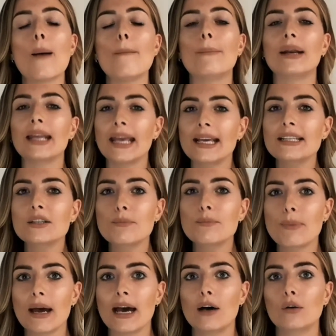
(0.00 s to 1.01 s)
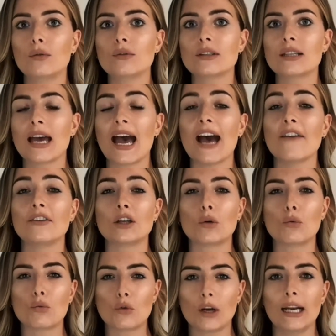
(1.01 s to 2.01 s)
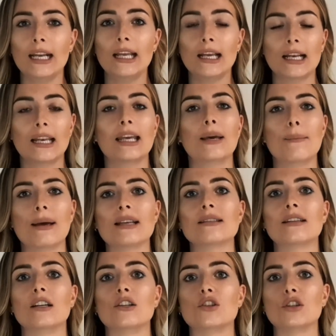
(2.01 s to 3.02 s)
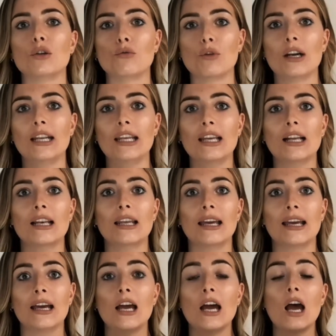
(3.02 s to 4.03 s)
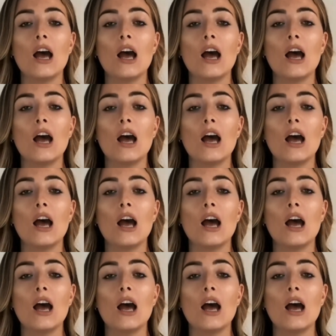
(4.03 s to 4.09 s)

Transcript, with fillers: but it is about having a really clear message and a really clear